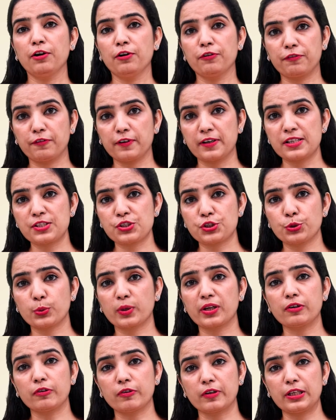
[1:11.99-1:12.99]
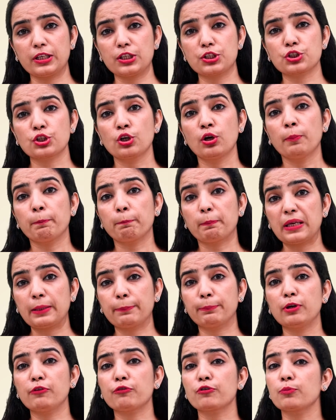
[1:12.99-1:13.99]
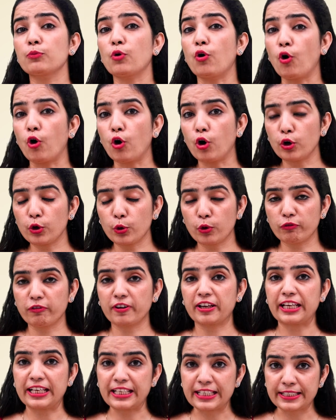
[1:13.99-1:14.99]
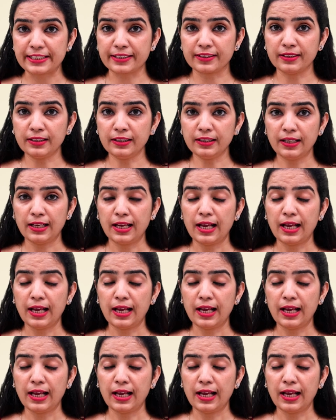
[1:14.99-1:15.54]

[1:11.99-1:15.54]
First, you can reach people from all over India,